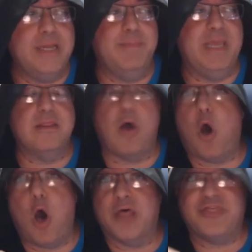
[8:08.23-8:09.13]
to be in the
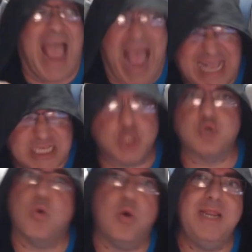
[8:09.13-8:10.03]
Hoth
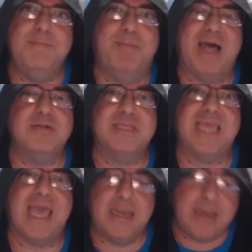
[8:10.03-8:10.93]
asteroid belt
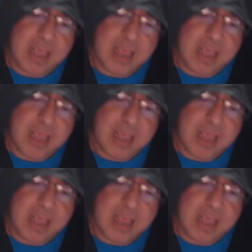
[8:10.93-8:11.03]
again.